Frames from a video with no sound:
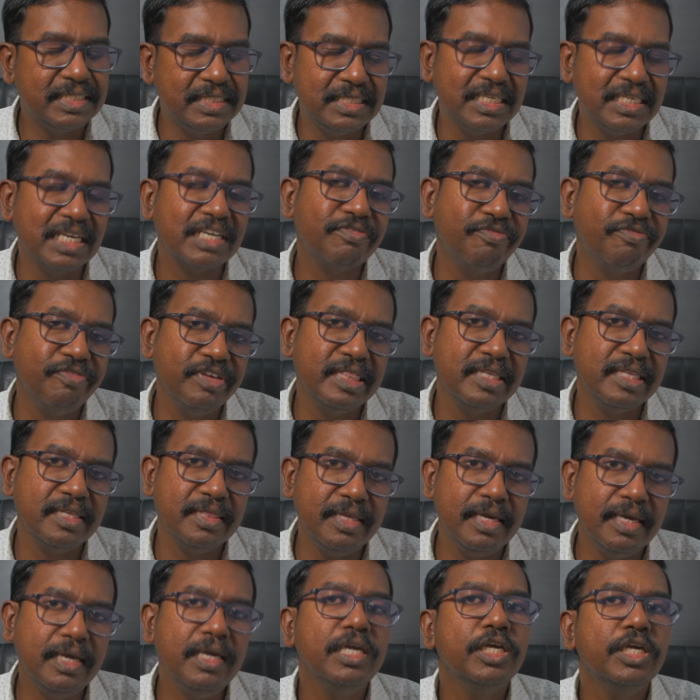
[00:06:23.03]
check with
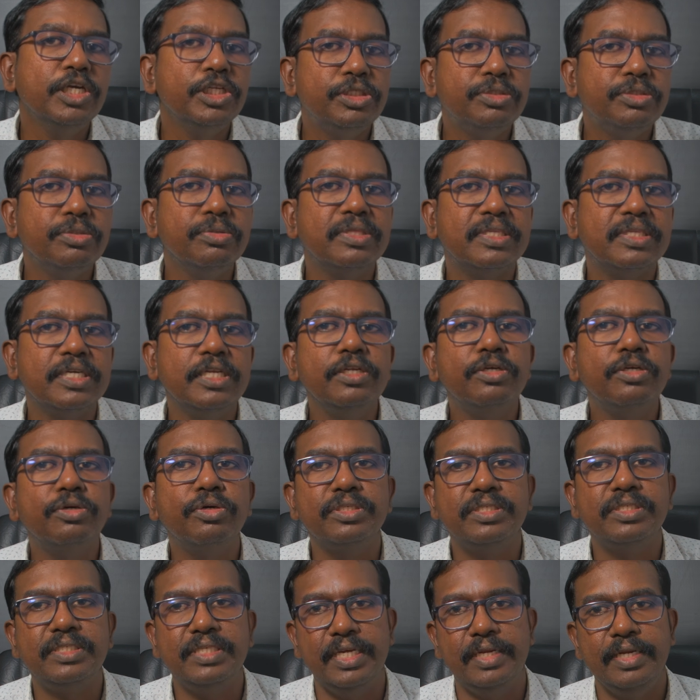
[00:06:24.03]
the tooth in
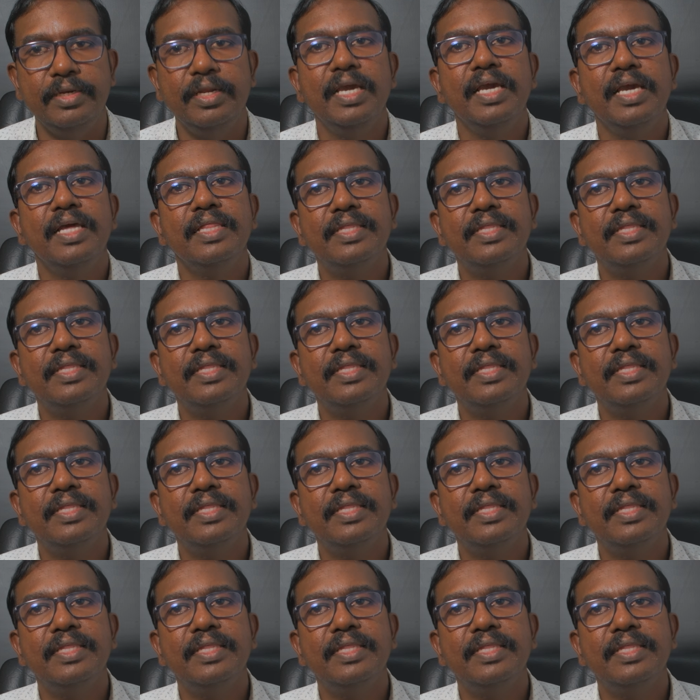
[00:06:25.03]
question.